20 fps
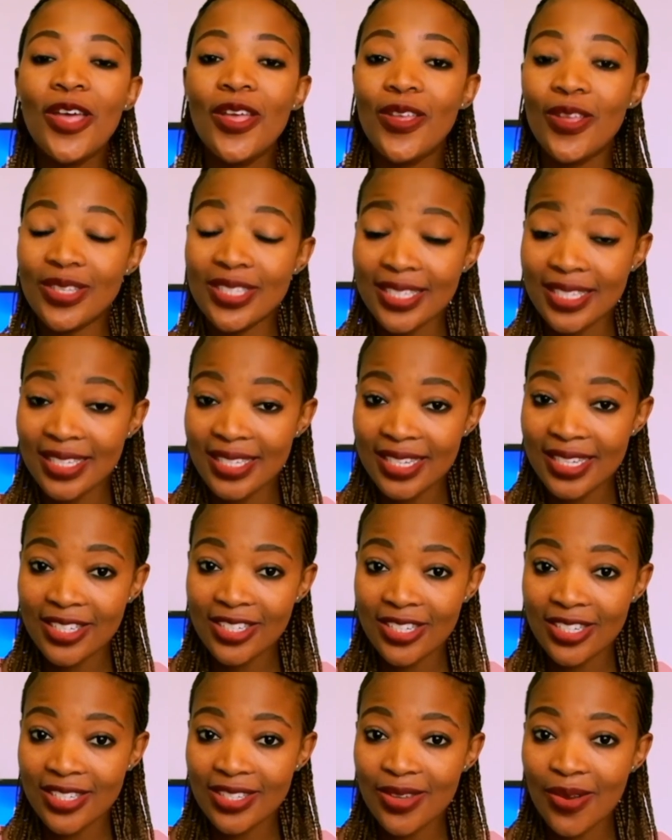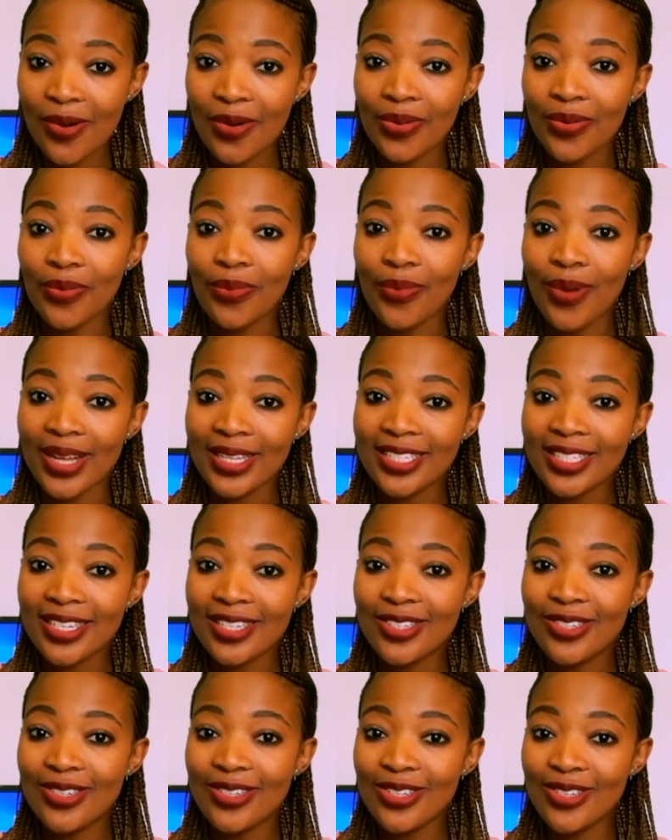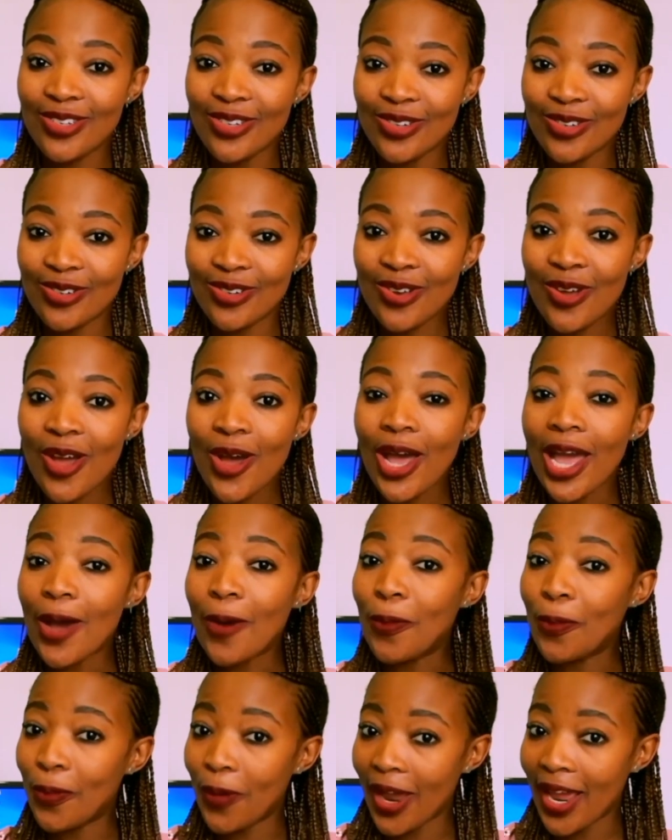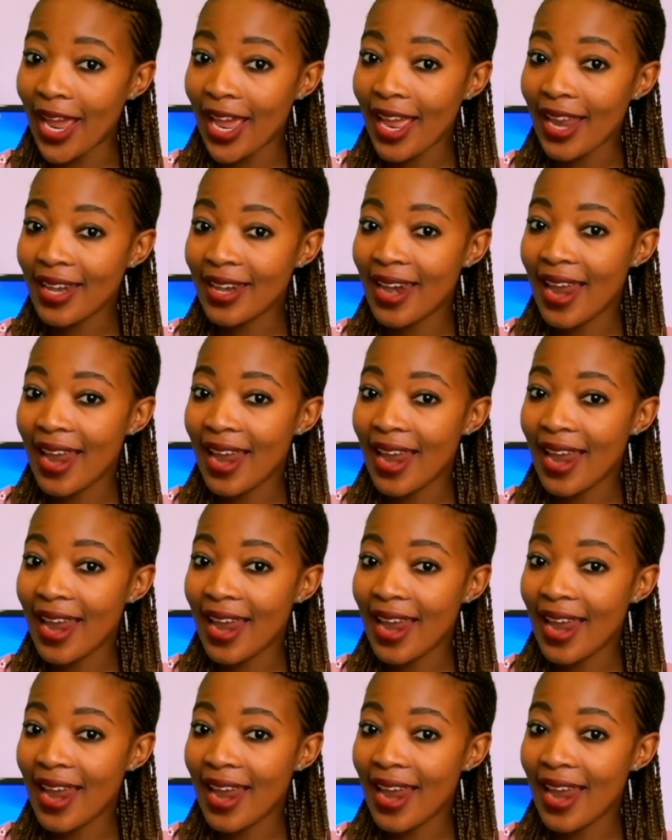your decisions on what to do, where